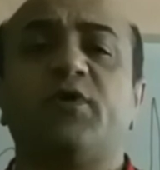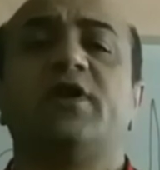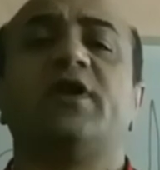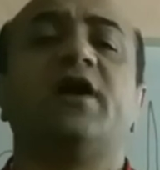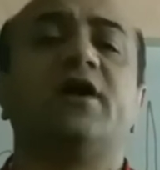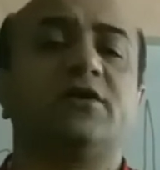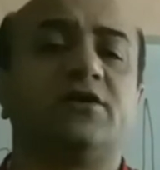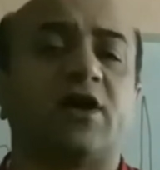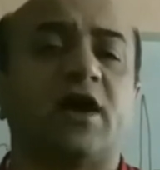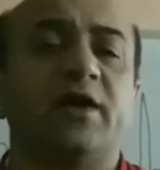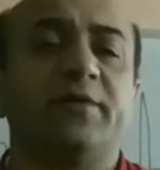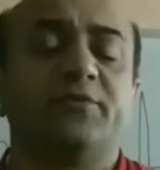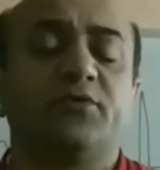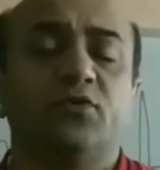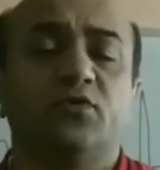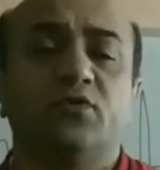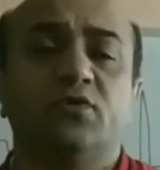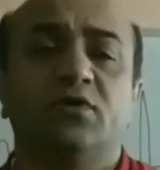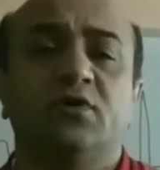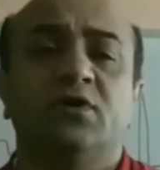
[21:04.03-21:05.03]
or type
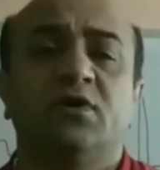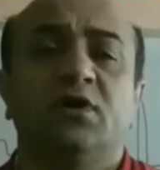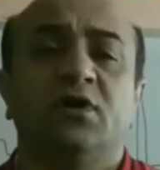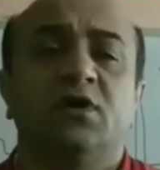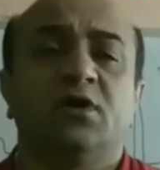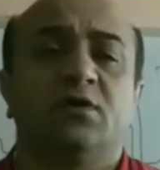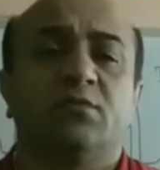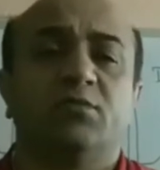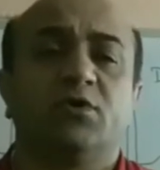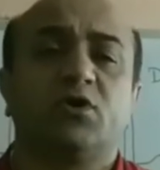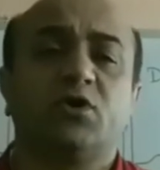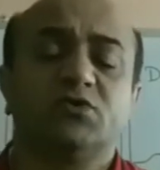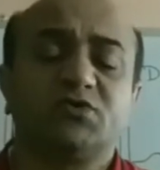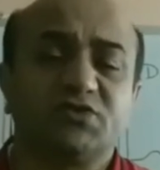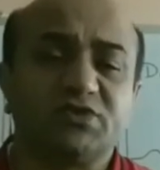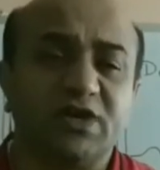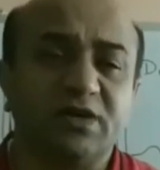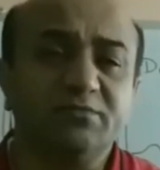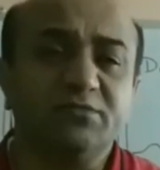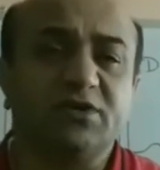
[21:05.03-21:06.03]
2, because
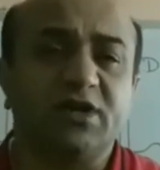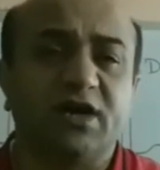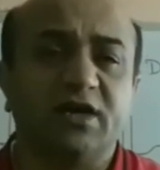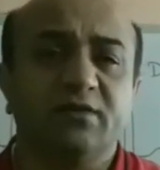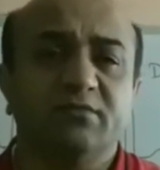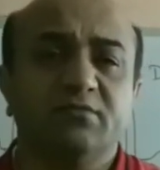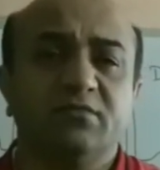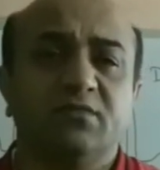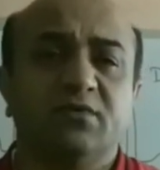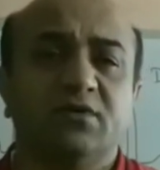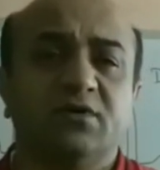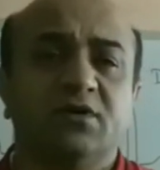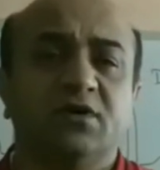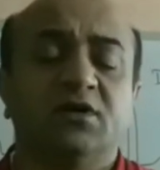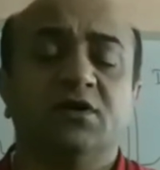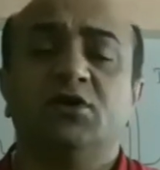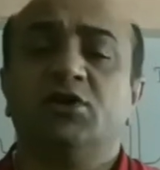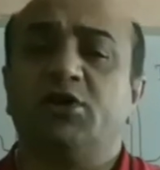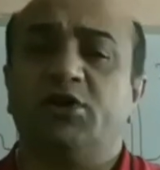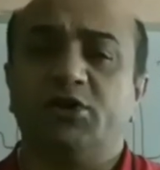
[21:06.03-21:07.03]
sometime
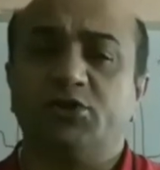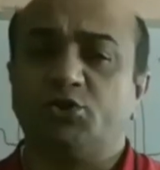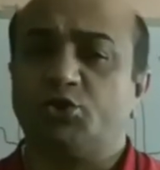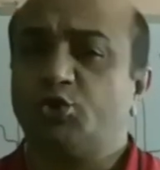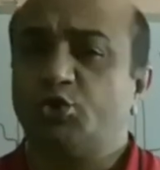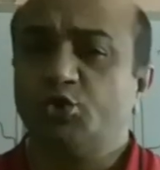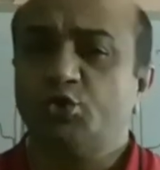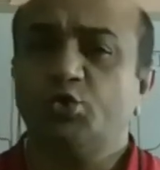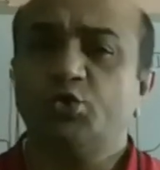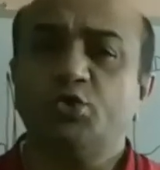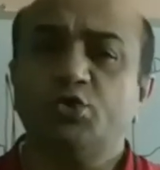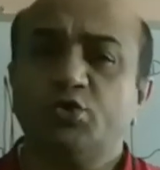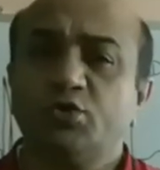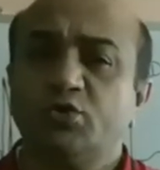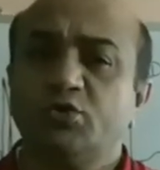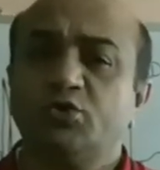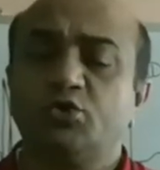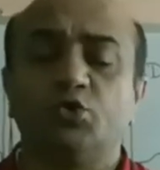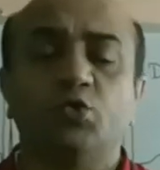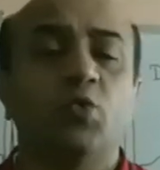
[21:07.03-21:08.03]
in 2
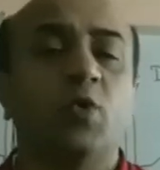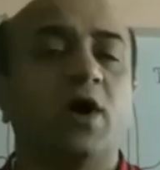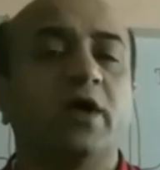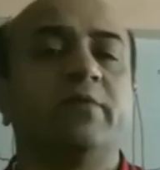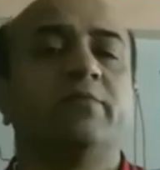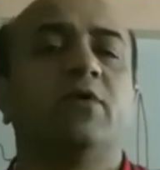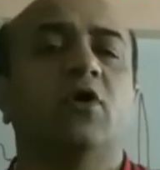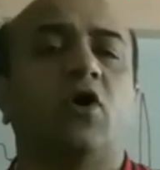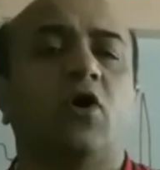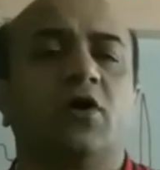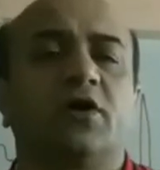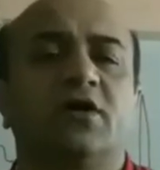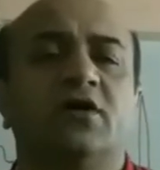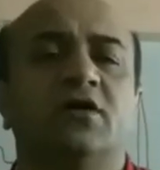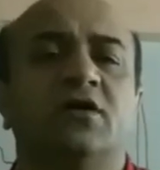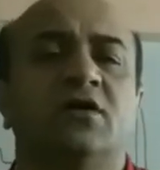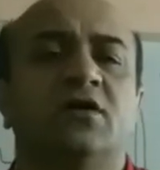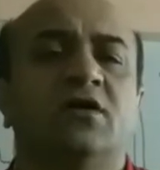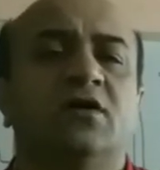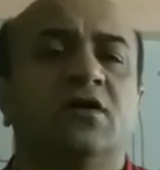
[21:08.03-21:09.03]
to 1 block,
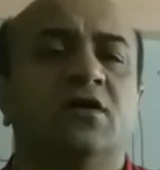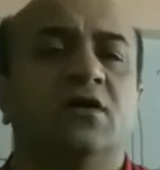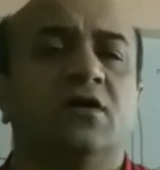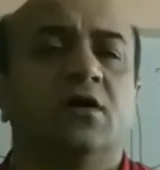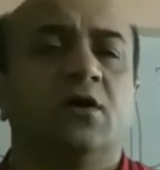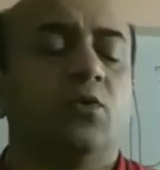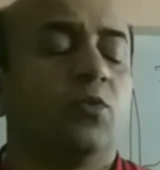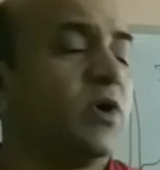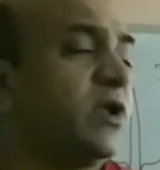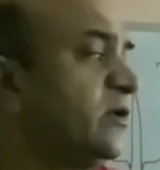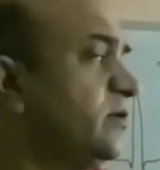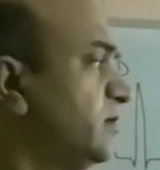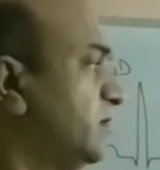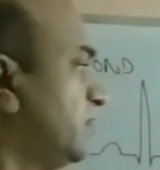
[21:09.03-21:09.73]
when